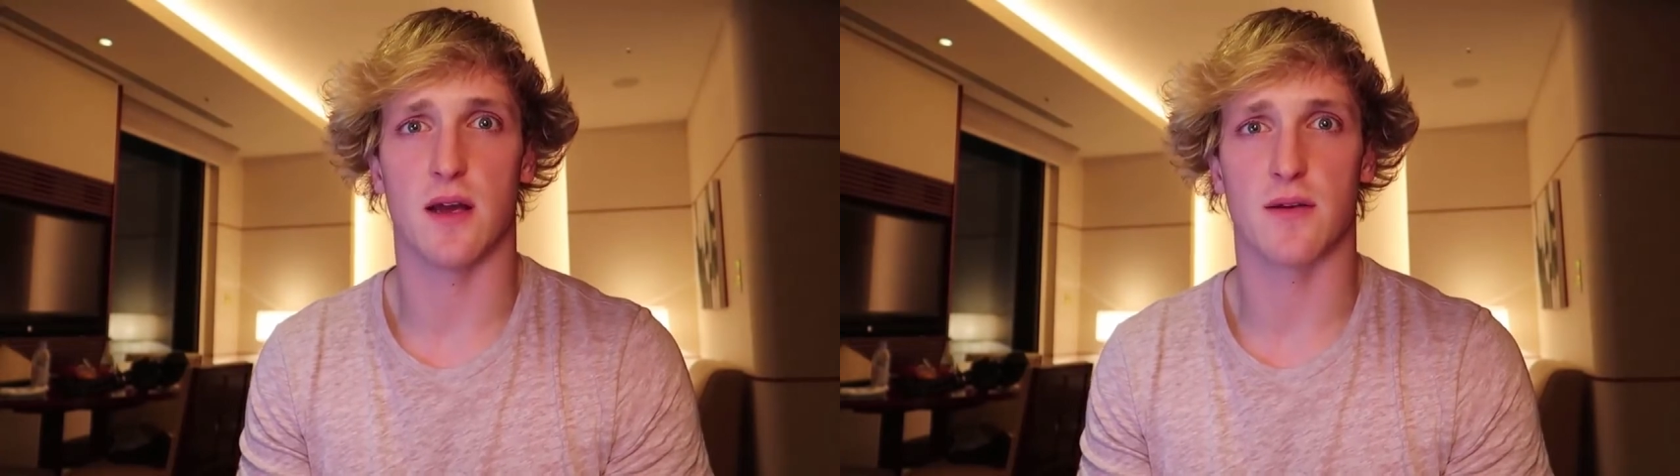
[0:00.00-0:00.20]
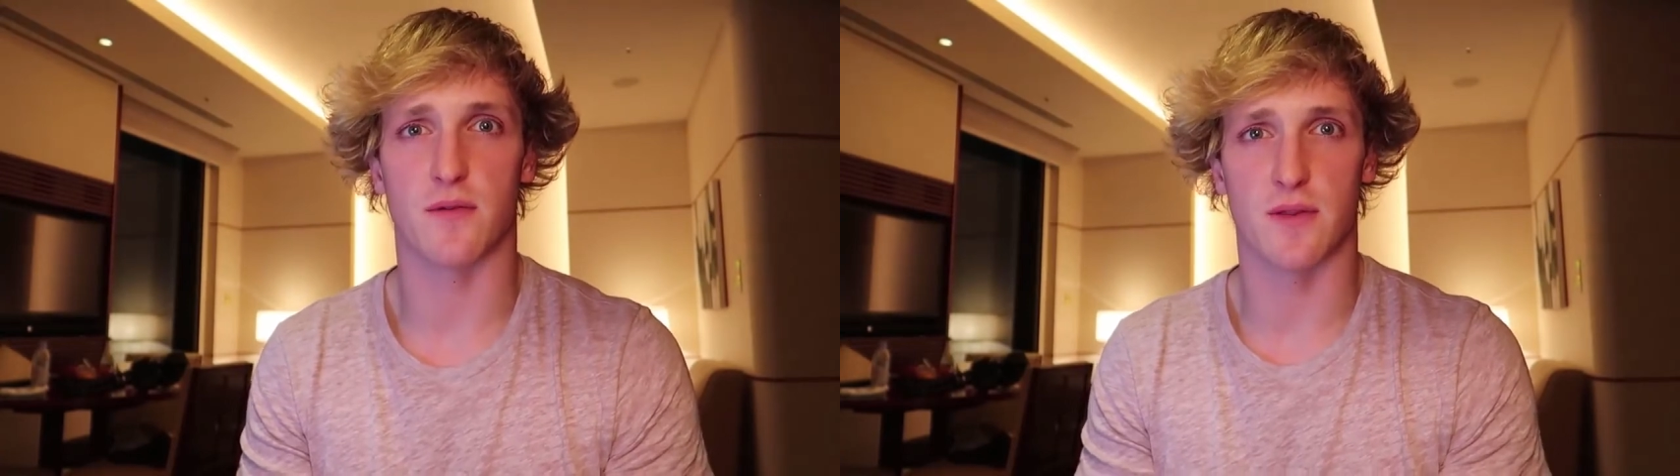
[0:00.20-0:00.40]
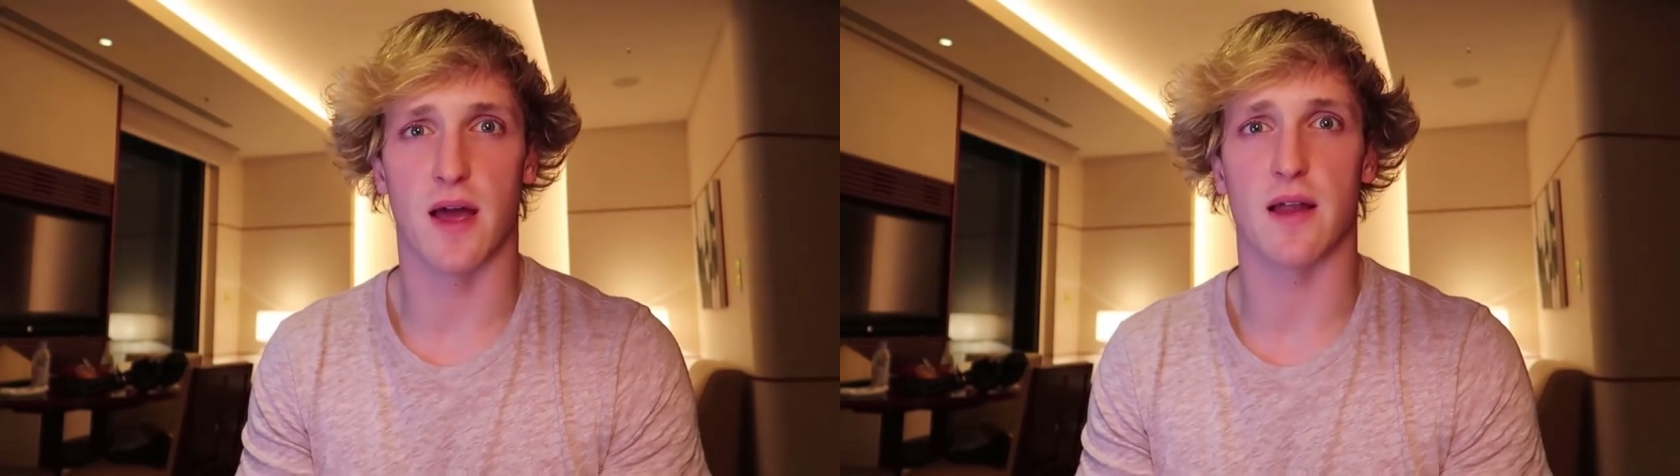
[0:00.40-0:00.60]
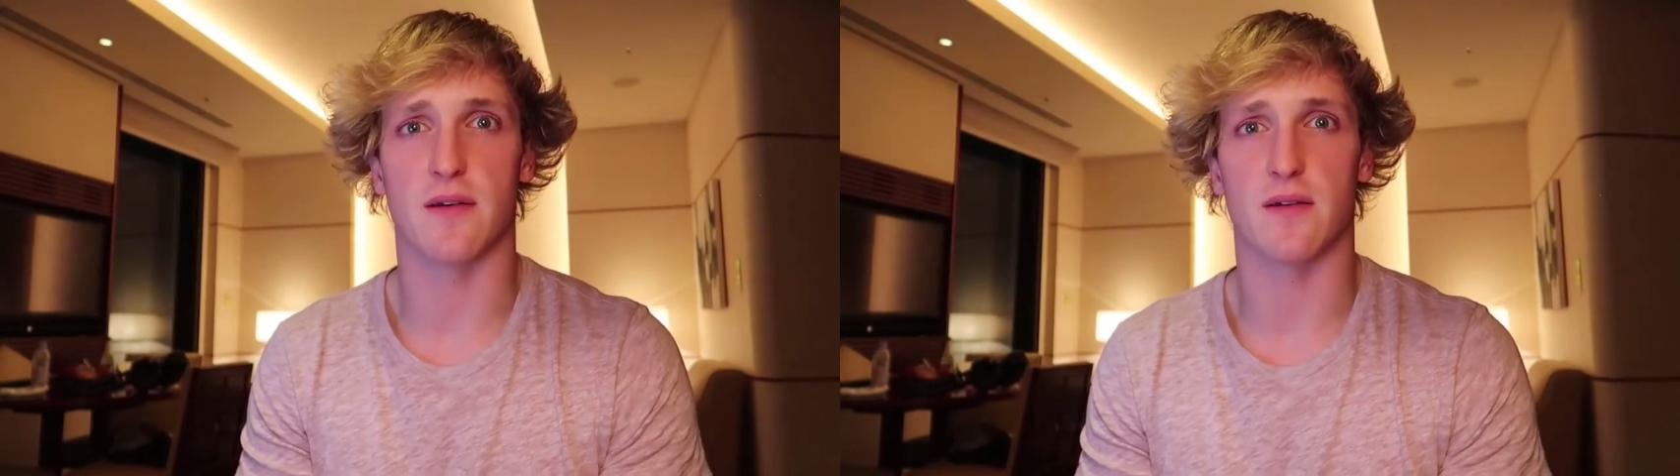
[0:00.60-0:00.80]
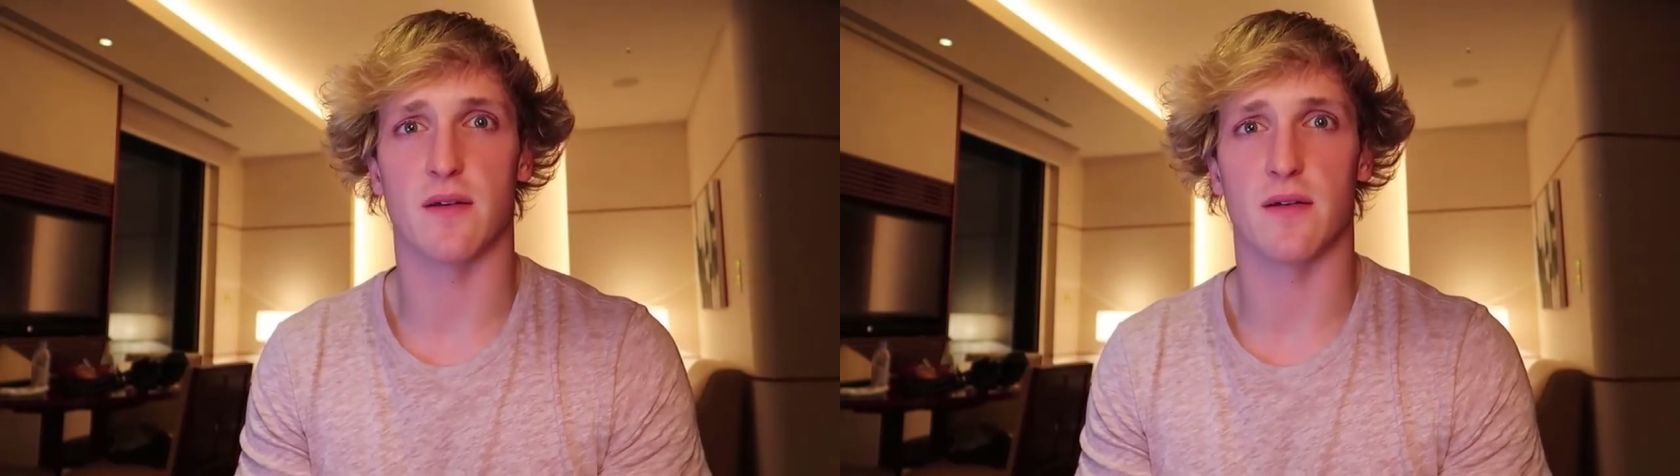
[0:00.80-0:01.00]
And for
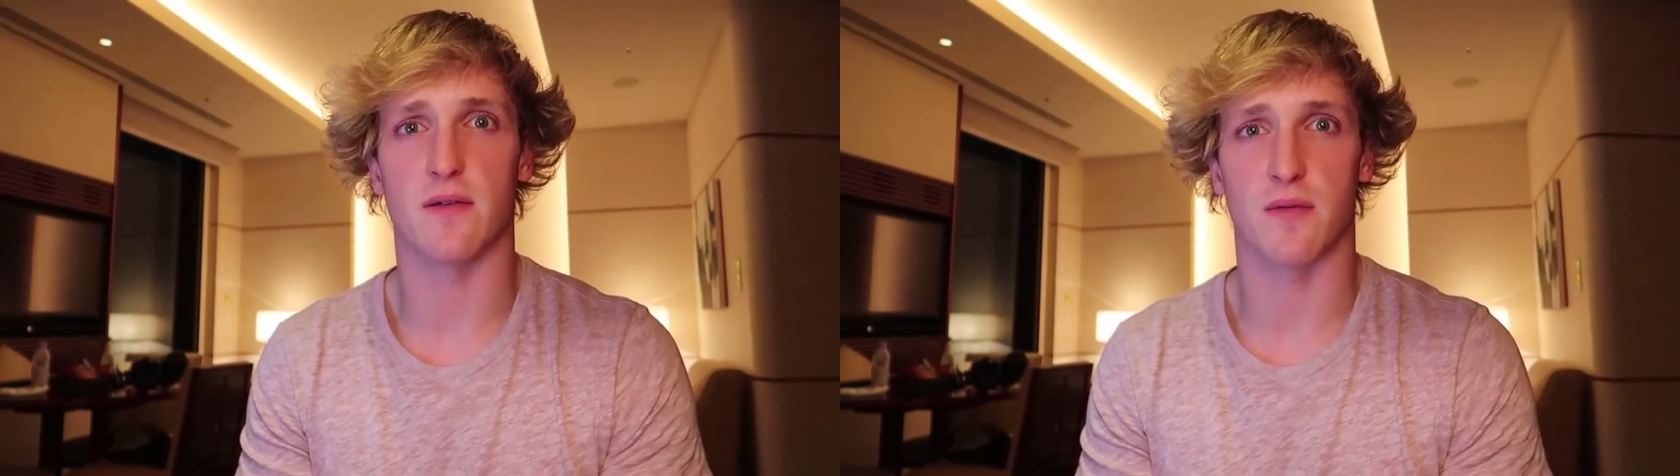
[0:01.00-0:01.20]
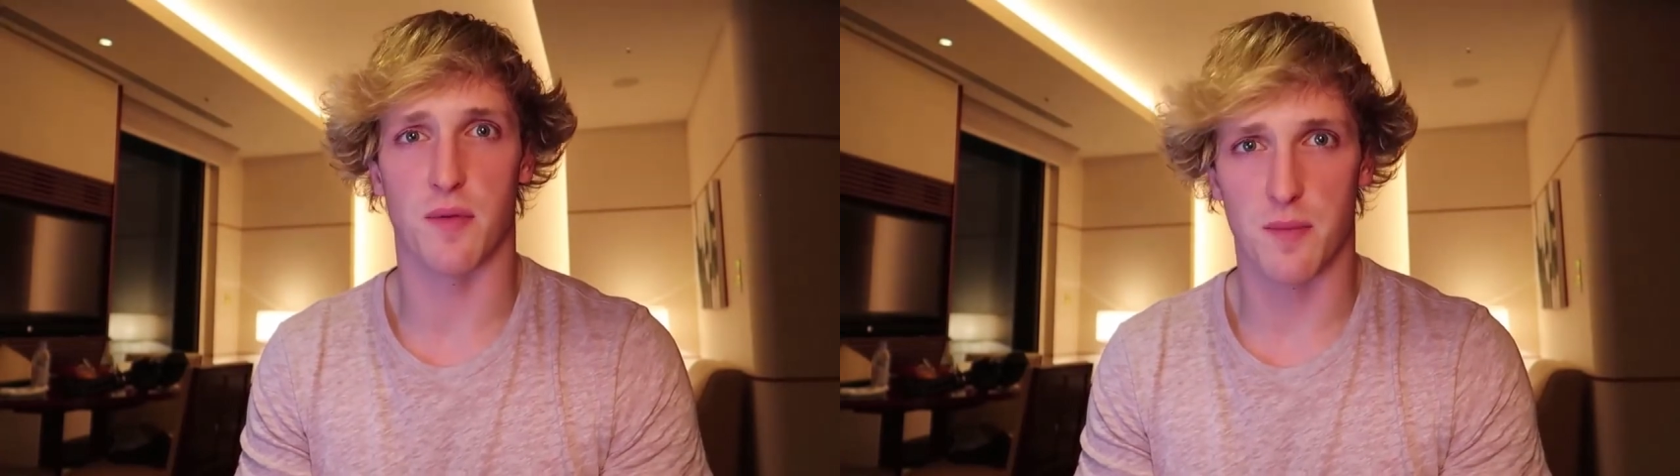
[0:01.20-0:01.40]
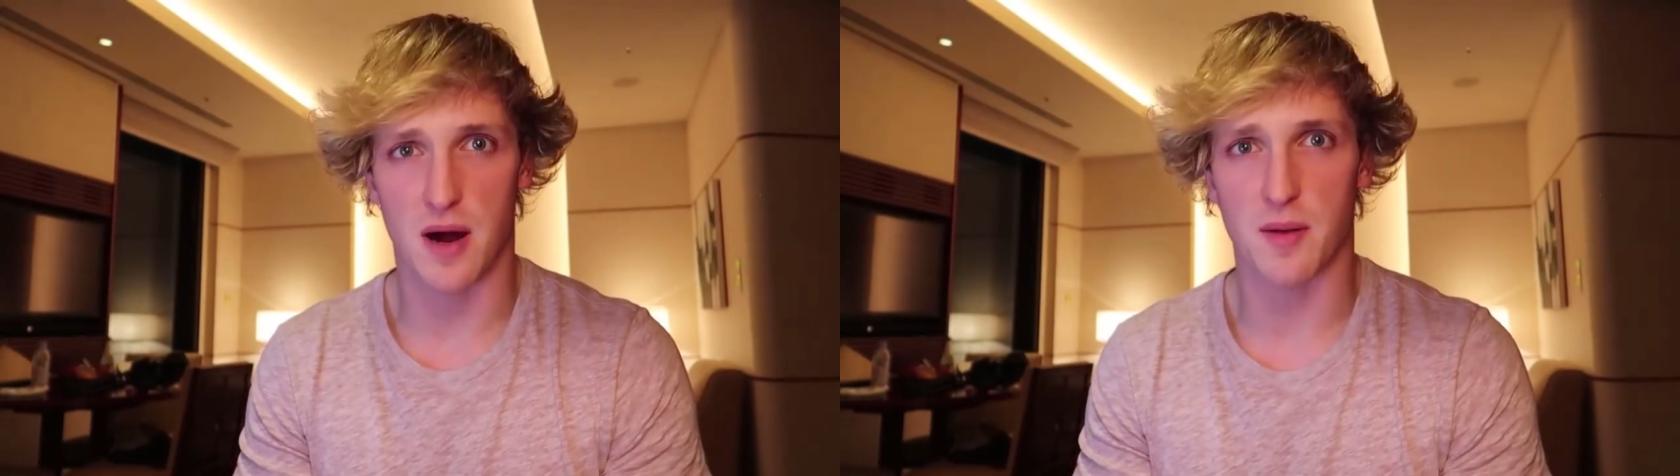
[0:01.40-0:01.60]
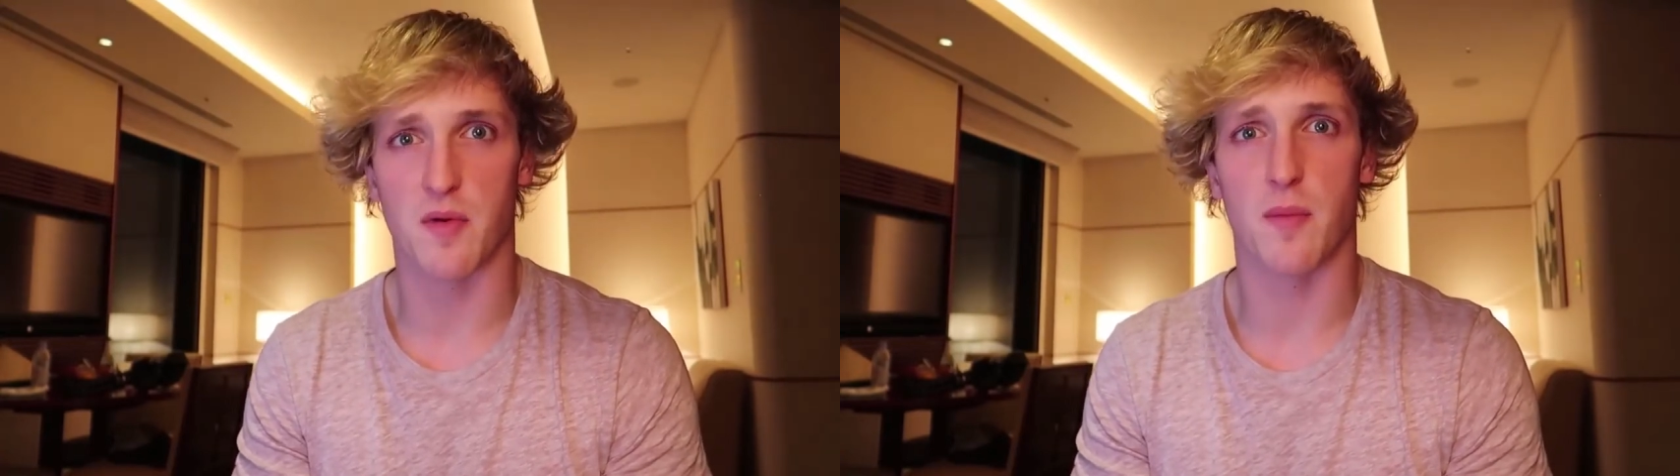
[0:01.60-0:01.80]
that, from the bottom